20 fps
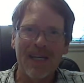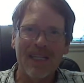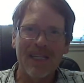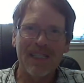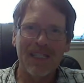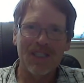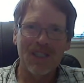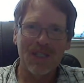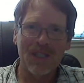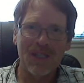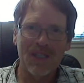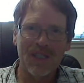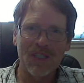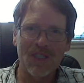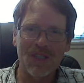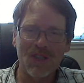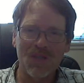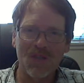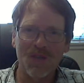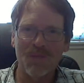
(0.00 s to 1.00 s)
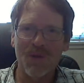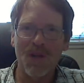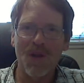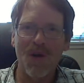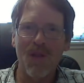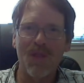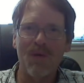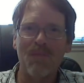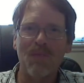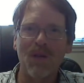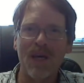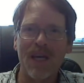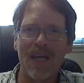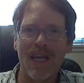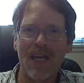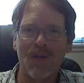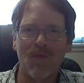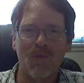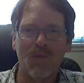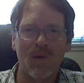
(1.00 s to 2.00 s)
teaching this Sermon on the Plain,